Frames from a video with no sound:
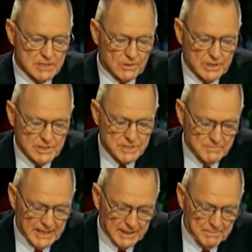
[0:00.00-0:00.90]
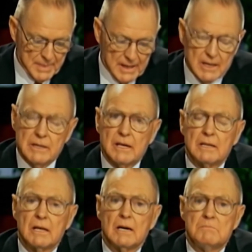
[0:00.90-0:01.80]
So here's the man
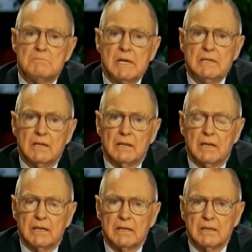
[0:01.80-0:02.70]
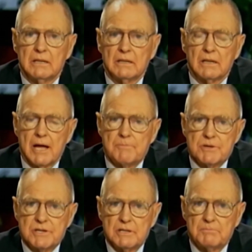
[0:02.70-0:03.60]
that immediately the
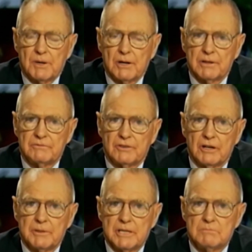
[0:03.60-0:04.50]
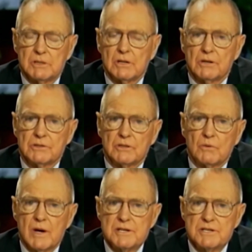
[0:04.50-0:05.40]
leprosy departed from him because the
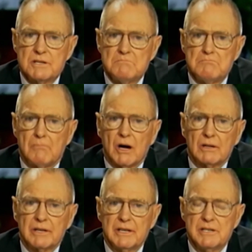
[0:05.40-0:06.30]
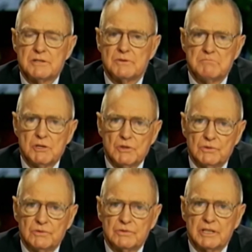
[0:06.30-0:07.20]
question mark is
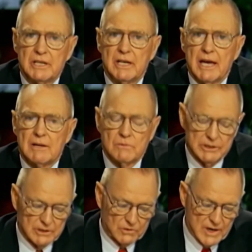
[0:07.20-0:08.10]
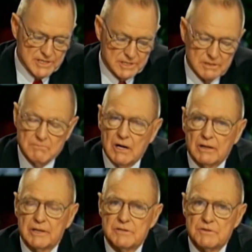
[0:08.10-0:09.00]
removed. And when the question
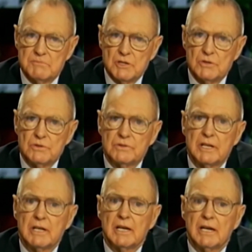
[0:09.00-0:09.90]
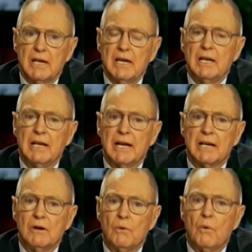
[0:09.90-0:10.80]
mark is removed,
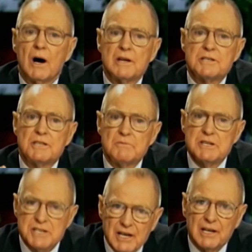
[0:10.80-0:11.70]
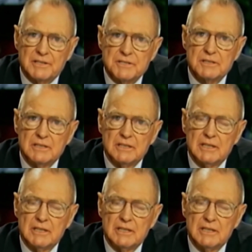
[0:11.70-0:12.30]
healing was the result.